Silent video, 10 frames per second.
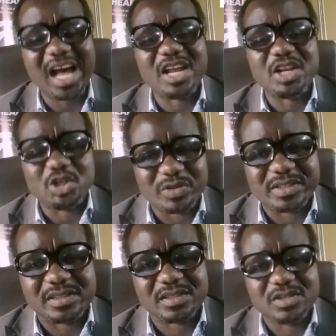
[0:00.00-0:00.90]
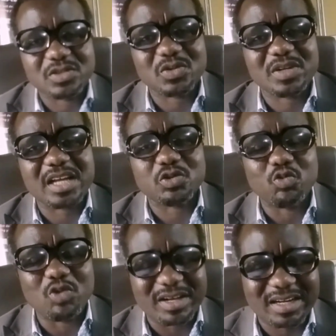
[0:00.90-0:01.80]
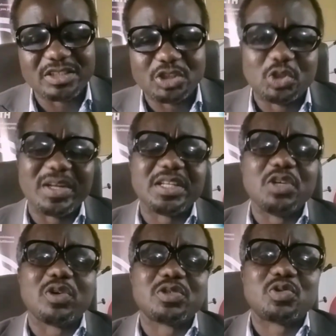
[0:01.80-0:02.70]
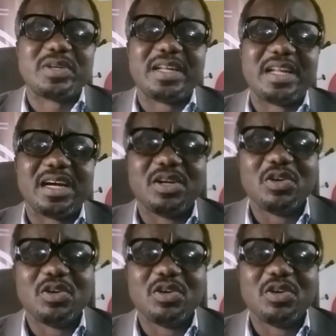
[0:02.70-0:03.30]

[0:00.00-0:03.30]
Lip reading: and do it so that we can jointly work together